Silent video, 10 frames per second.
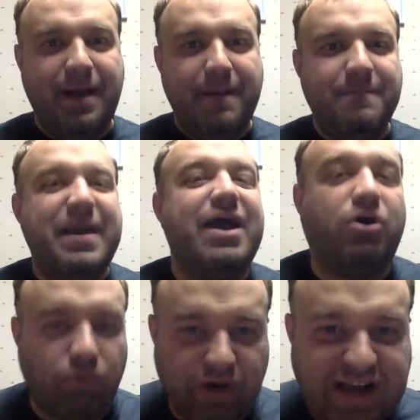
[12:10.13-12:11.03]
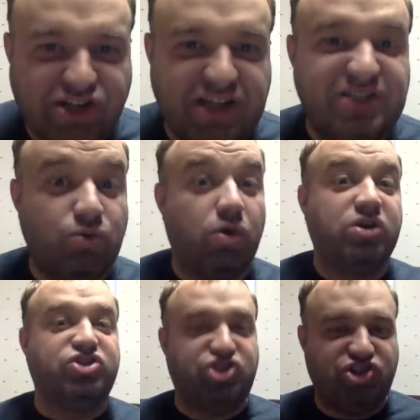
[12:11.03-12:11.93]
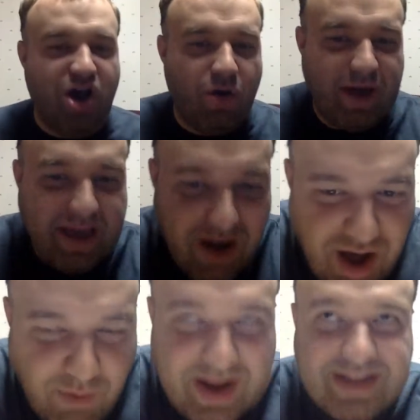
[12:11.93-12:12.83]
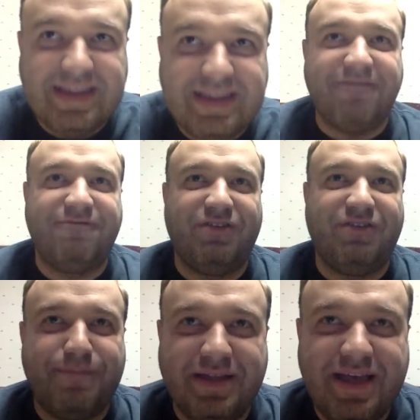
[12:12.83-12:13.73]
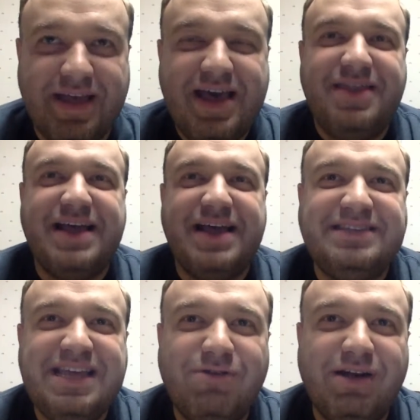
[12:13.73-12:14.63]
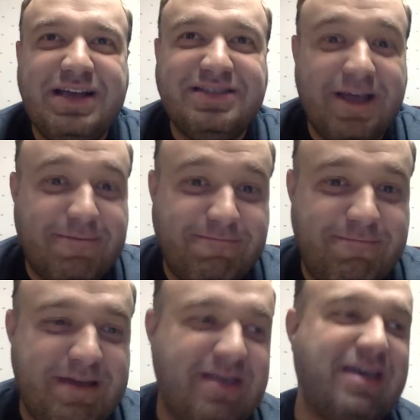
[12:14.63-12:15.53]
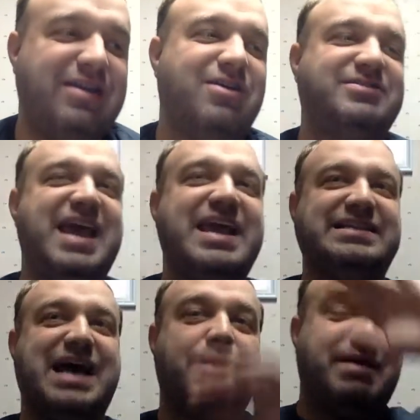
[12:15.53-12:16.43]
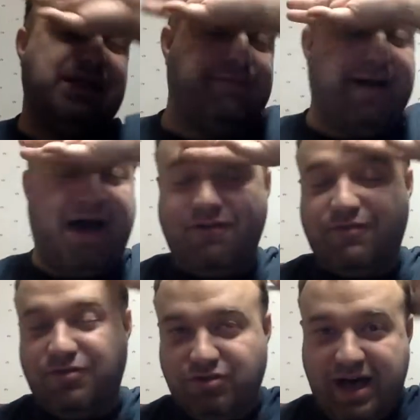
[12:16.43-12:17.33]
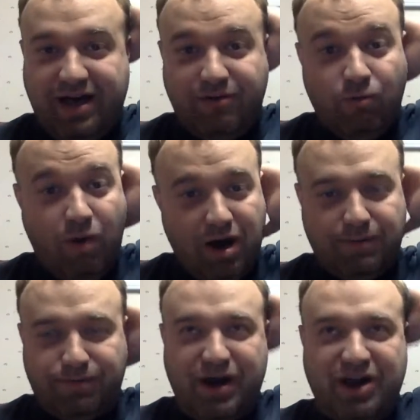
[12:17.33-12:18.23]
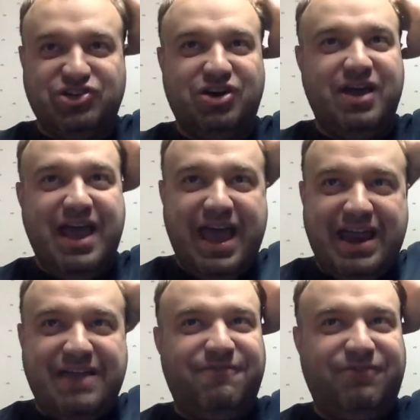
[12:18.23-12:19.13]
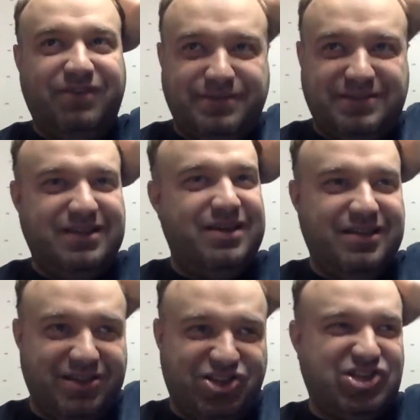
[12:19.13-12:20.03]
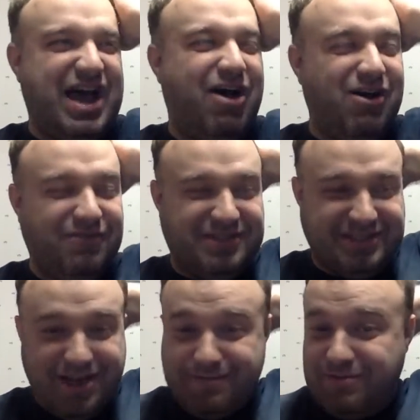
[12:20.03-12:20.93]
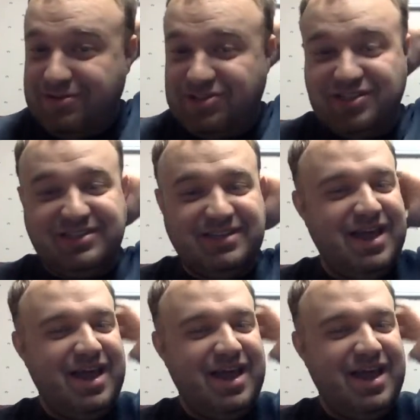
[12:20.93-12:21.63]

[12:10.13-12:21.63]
male regions weren't showing at all when he did that flip, but that scene where he's being you know, taken down by the powerful water pressure and he flips in the shower and slip, it was